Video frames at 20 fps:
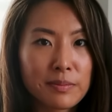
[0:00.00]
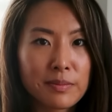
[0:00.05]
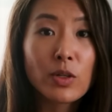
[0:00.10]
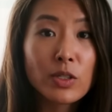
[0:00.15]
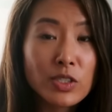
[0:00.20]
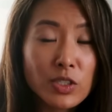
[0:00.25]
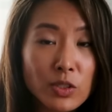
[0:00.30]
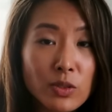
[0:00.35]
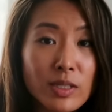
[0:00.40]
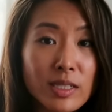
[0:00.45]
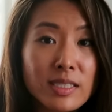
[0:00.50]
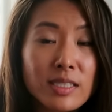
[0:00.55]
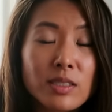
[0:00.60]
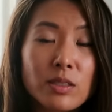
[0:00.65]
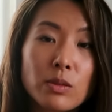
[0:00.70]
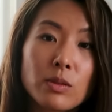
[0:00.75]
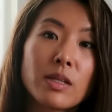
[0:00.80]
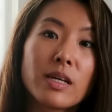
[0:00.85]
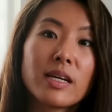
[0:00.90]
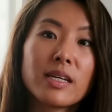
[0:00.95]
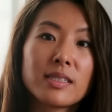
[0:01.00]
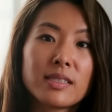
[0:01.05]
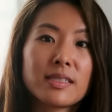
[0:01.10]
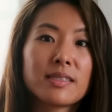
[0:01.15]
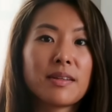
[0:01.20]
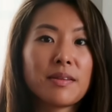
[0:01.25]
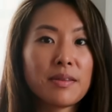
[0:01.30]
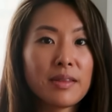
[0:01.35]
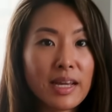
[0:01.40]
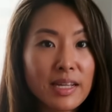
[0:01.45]
First, you need to do
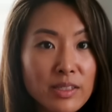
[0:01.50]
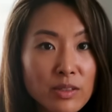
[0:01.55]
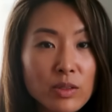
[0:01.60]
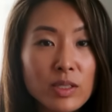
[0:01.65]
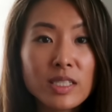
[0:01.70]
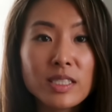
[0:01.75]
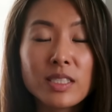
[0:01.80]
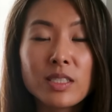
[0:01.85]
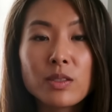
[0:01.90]
this, then you need